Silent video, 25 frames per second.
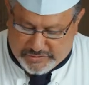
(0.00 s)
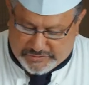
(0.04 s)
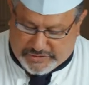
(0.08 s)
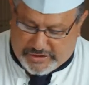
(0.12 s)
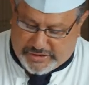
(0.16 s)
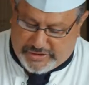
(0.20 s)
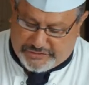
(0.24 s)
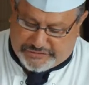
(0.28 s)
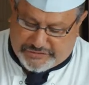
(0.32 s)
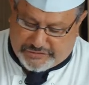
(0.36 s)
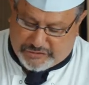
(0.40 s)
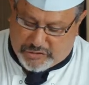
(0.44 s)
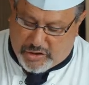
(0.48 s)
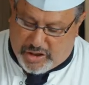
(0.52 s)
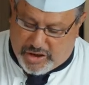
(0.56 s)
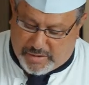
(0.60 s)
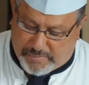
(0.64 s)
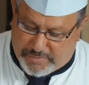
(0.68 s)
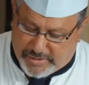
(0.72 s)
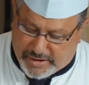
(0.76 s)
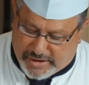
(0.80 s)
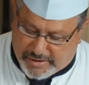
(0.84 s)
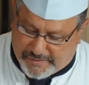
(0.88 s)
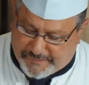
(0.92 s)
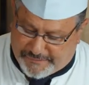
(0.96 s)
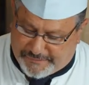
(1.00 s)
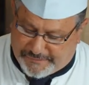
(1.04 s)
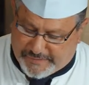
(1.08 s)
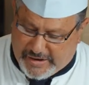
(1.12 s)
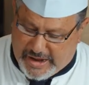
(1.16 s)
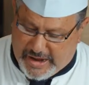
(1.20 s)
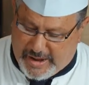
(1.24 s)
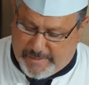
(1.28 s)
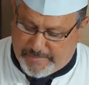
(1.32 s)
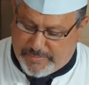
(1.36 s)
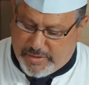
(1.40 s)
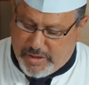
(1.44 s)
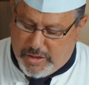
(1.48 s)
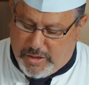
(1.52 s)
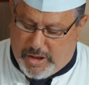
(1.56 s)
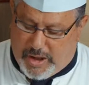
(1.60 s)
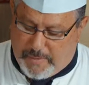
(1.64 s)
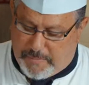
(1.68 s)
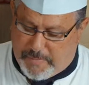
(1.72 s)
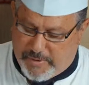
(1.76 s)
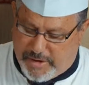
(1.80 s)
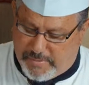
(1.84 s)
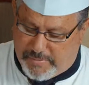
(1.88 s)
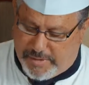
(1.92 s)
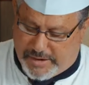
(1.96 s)
So this has got a bit of, um,
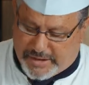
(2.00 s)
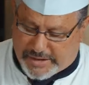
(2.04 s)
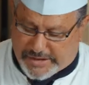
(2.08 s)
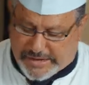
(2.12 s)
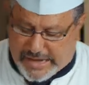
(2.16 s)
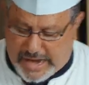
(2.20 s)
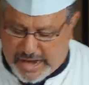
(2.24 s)
I put a bit of